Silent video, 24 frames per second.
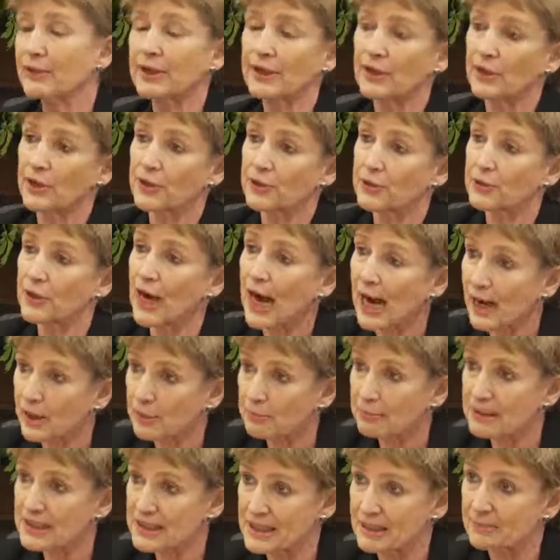and are you hired
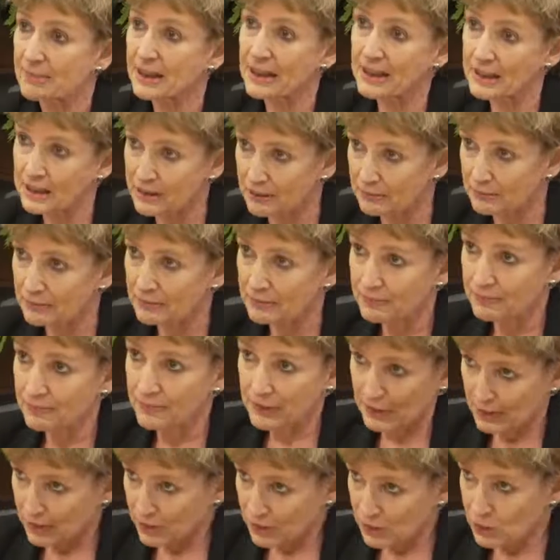by somebody to
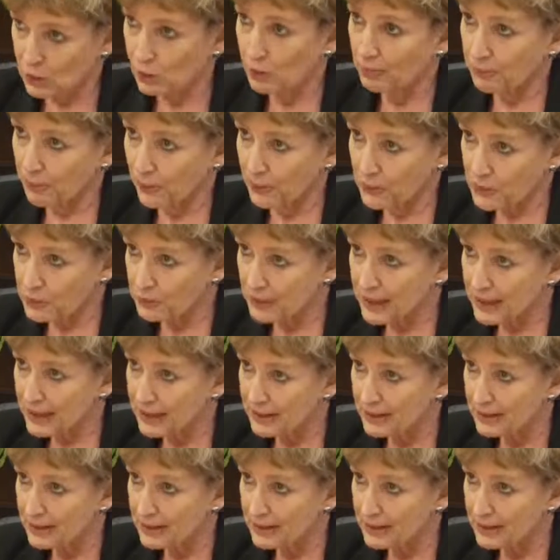approach me?